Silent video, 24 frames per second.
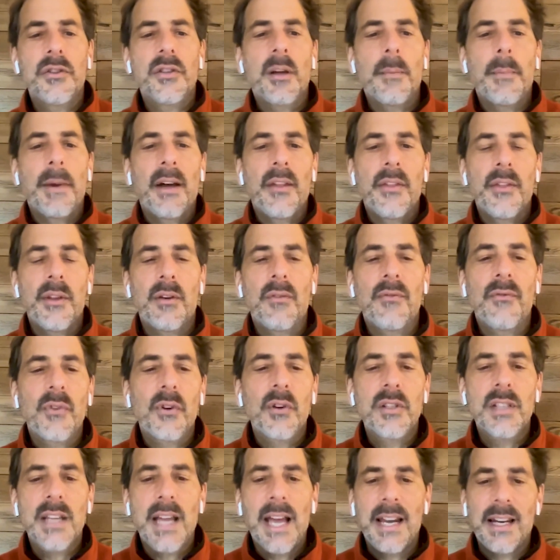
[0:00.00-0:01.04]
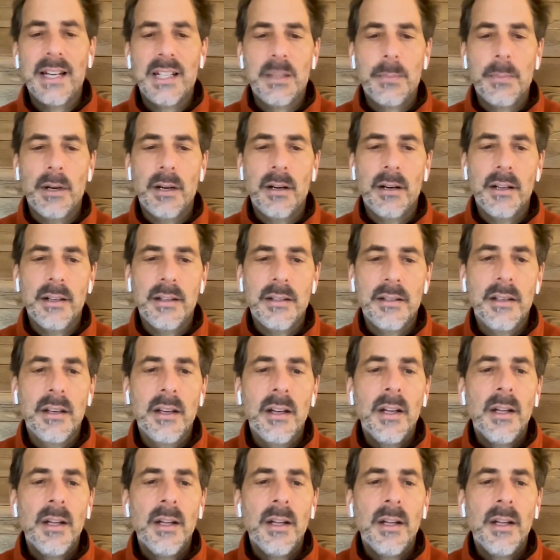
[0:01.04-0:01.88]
about their firsthand experience